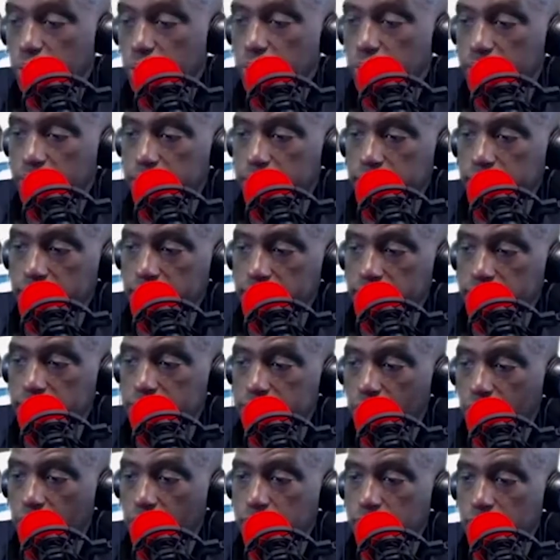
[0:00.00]
Should we
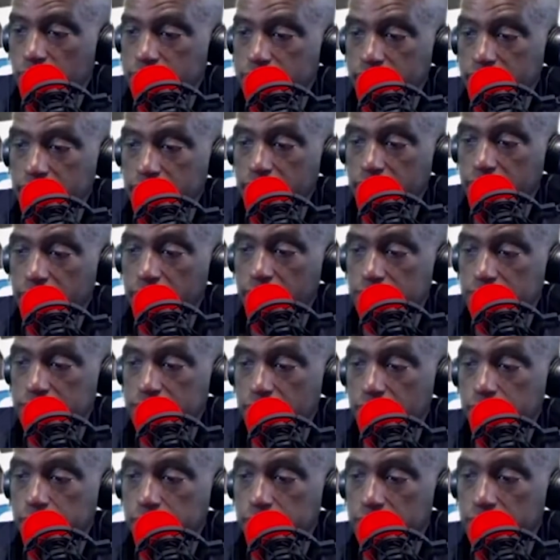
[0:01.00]
commend Starbucks even if
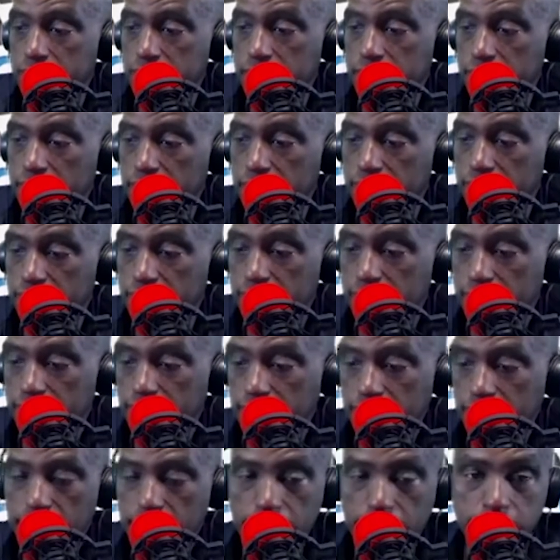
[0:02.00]
some believe
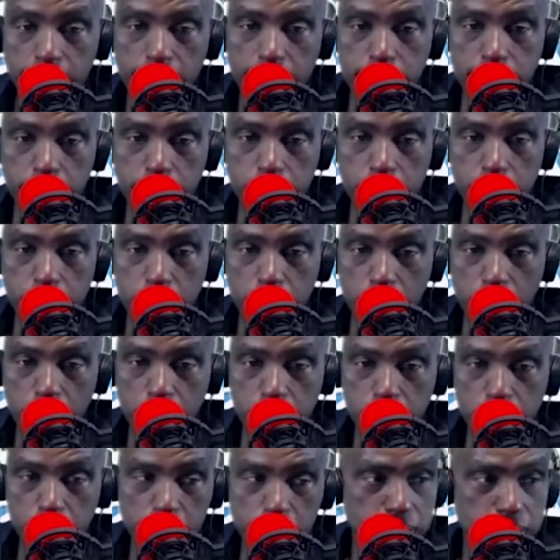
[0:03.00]
it is a
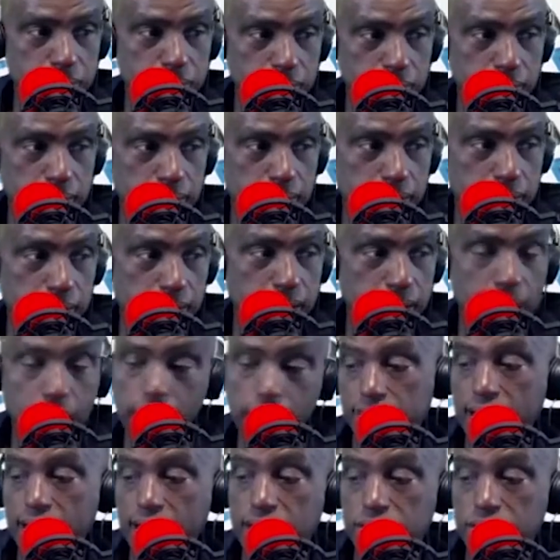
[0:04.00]
PR move?
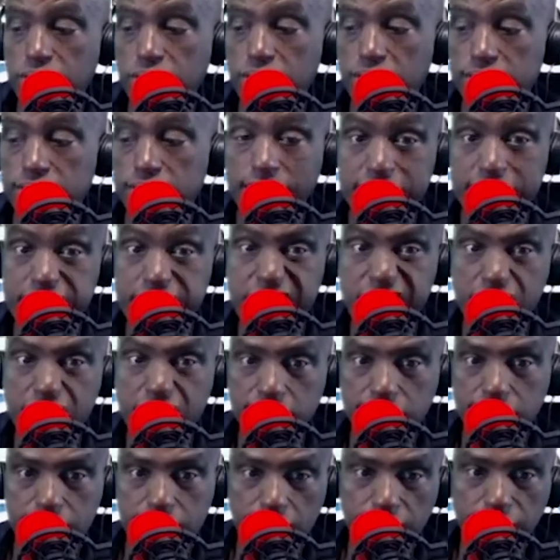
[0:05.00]
Uh, the answer is
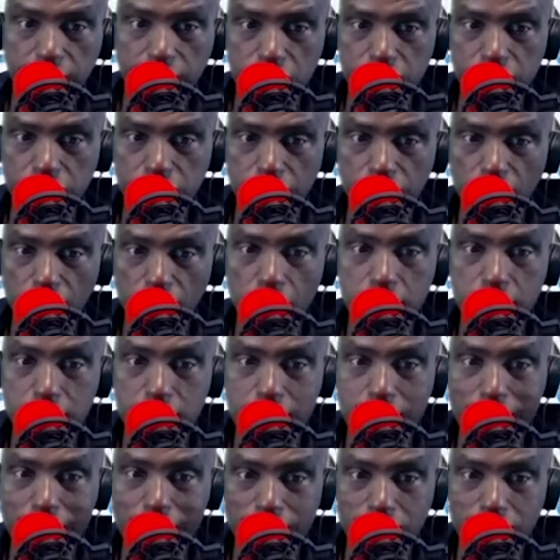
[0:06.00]
yes, first of all.
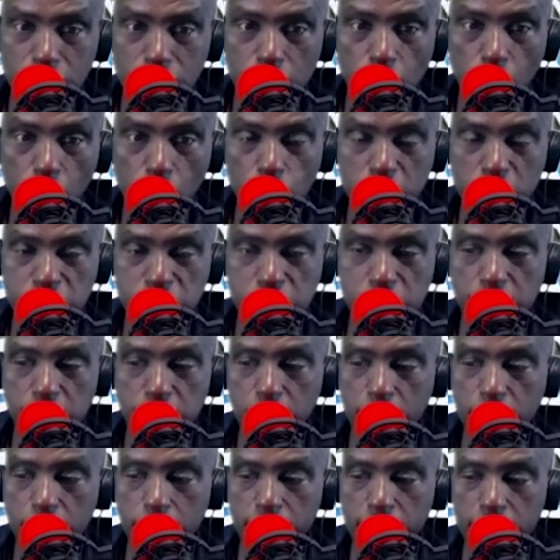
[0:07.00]
Yes, we
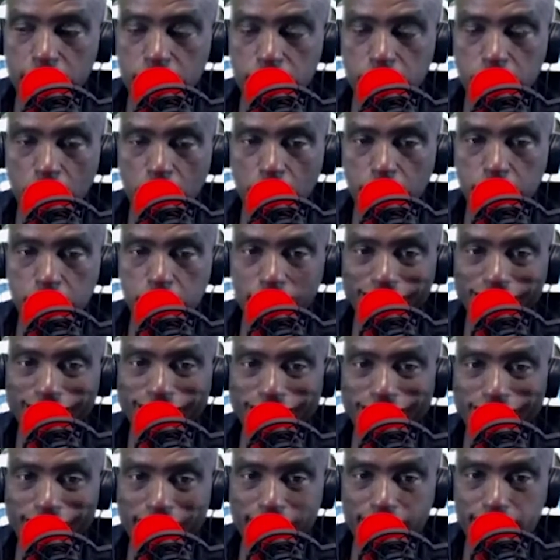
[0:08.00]
should commend
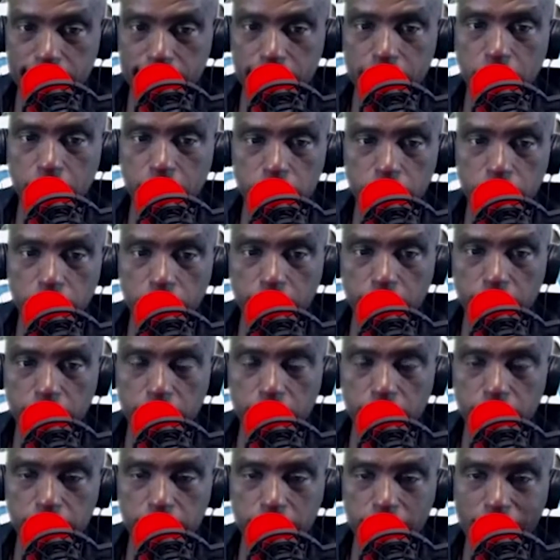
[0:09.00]
Starbucks. Yes, they're doing
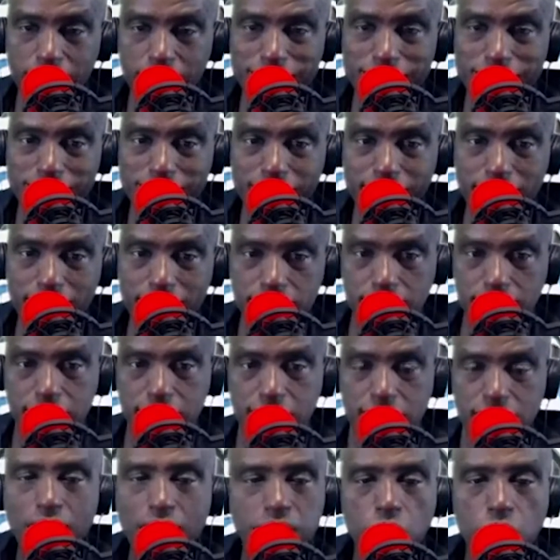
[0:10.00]
a good thing.
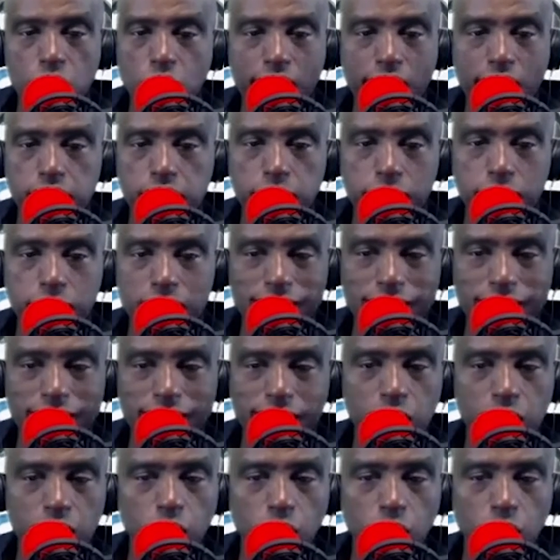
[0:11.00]
Yes, we have a right to be
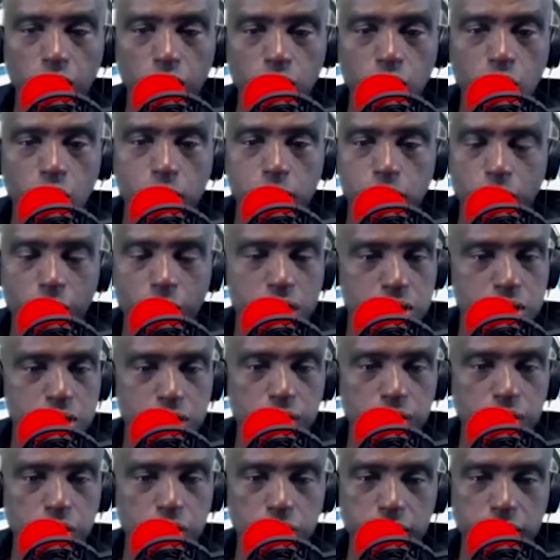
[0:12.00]
cynical when
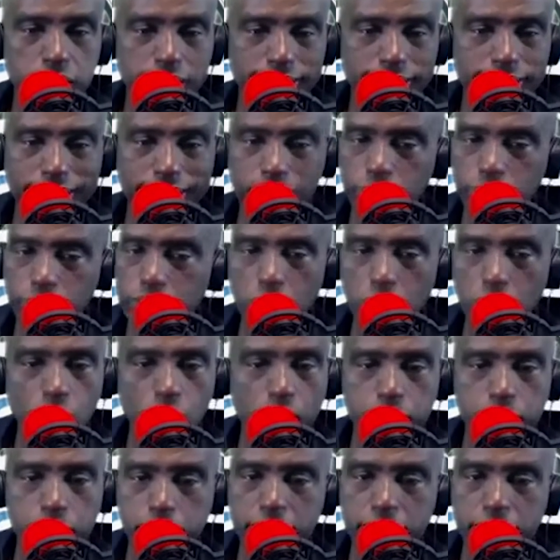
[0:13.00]
corporations do these things. We
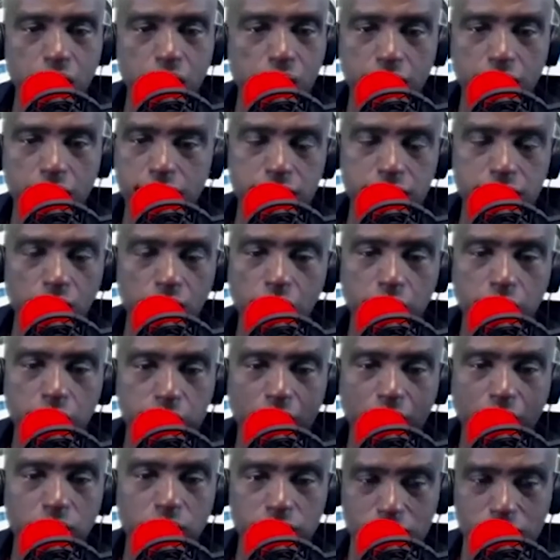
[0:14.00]
know what PR is all
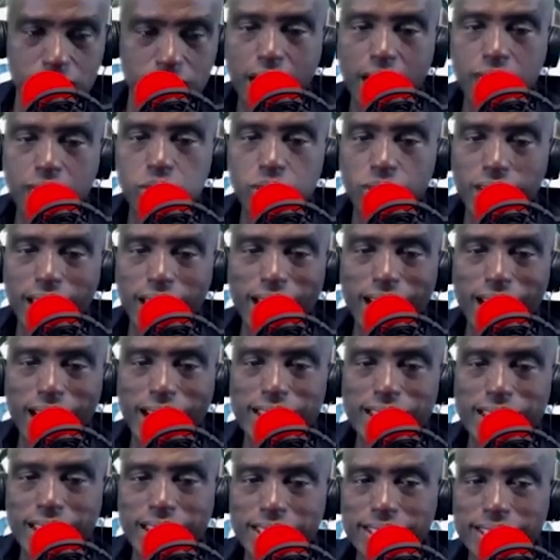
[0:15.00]
about. There are times you
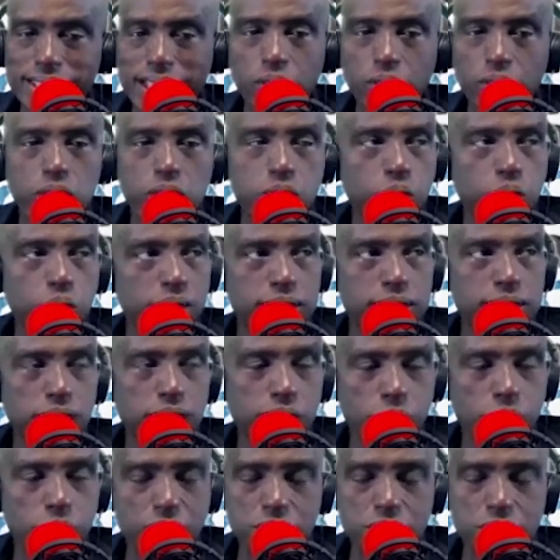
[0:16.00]
cannot distinguish
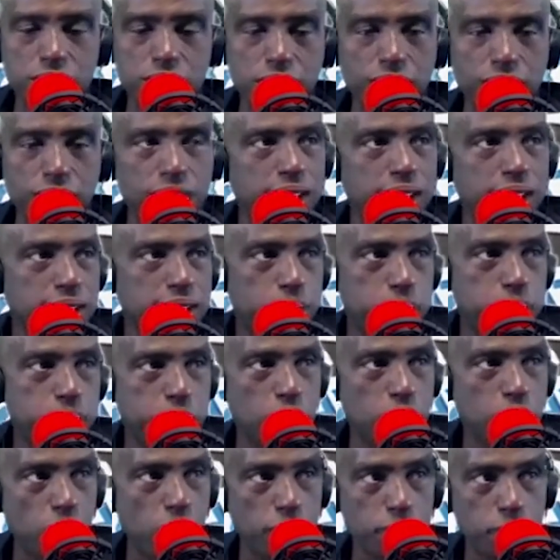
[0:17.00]
whether, whether something is a
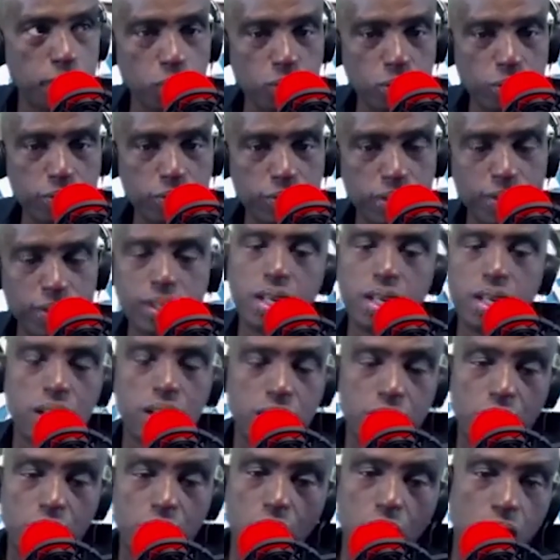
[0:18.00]
PR move
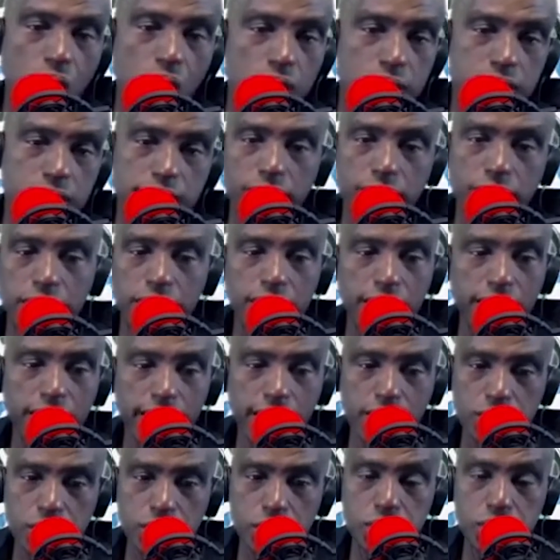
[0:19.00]
or
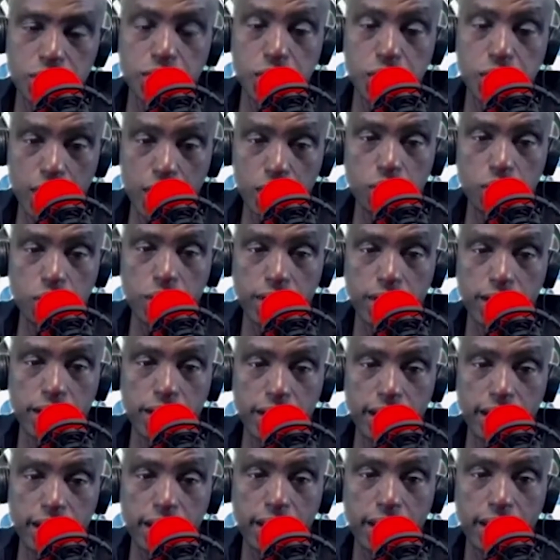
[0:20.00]
something is
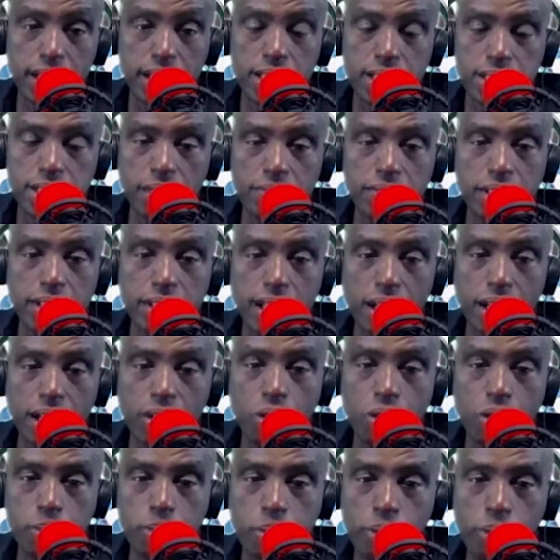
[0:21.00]
genuinely something that
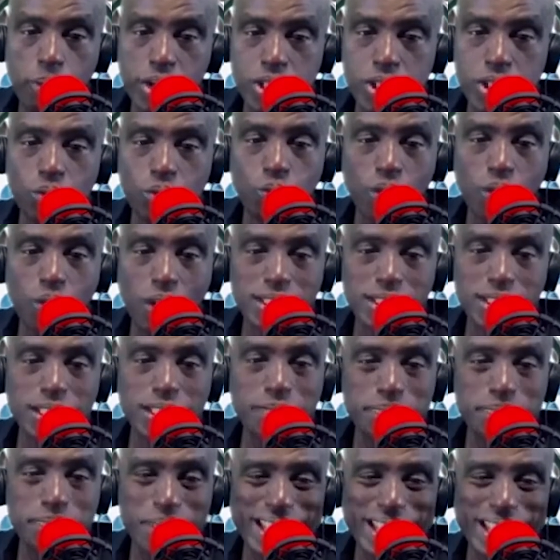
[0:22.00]
a corporation wants
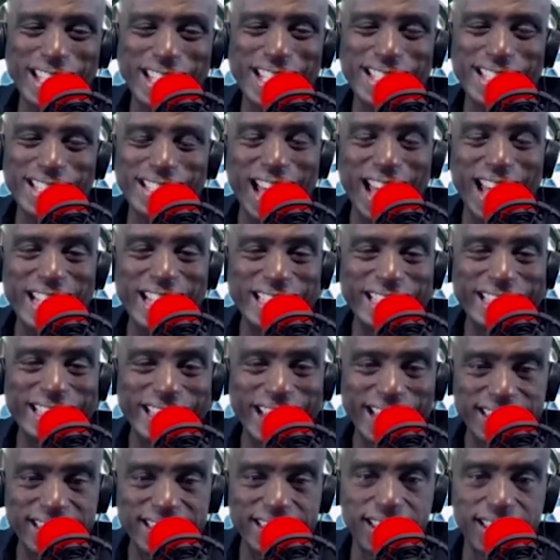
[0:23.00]
to make its
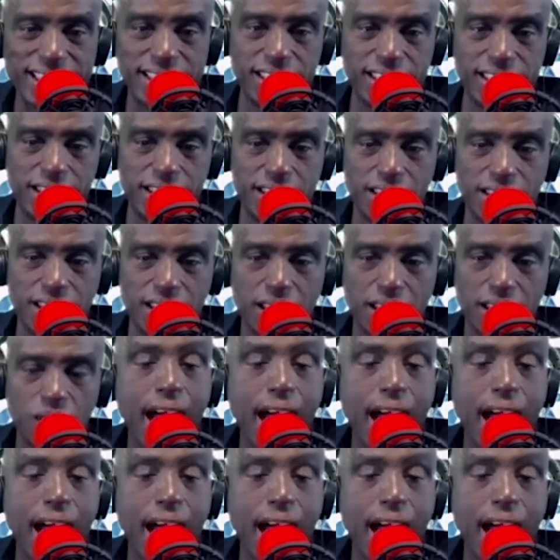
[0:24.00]
identity.